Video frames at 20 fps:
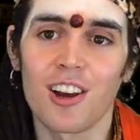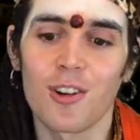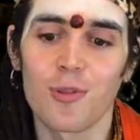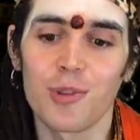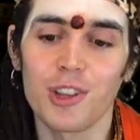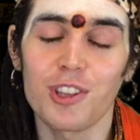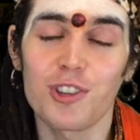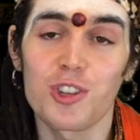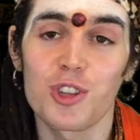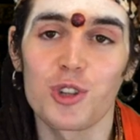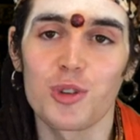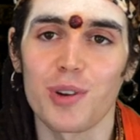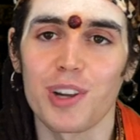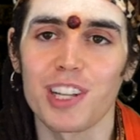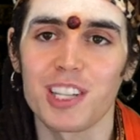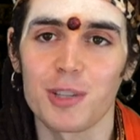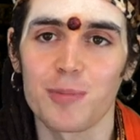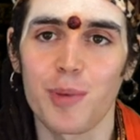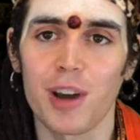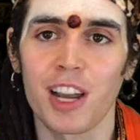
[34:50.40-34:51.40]
with a
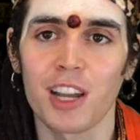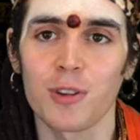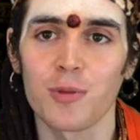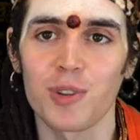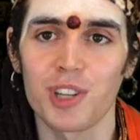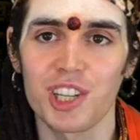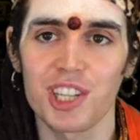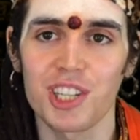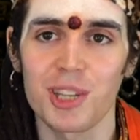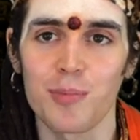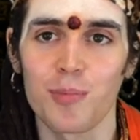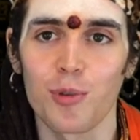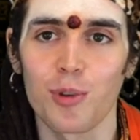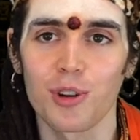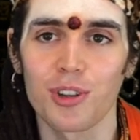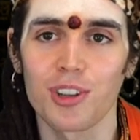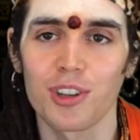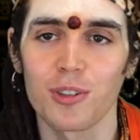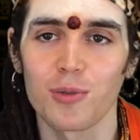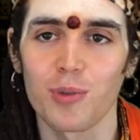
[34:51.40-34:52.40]
straight spine, which is
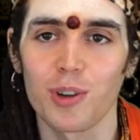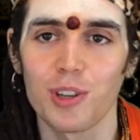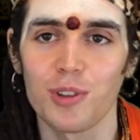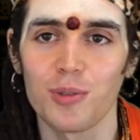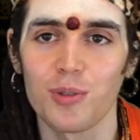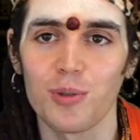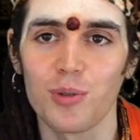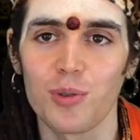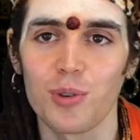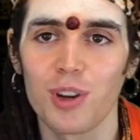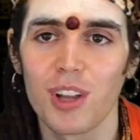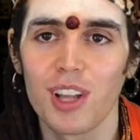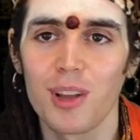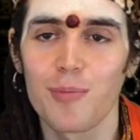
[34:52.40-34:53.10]
important when you do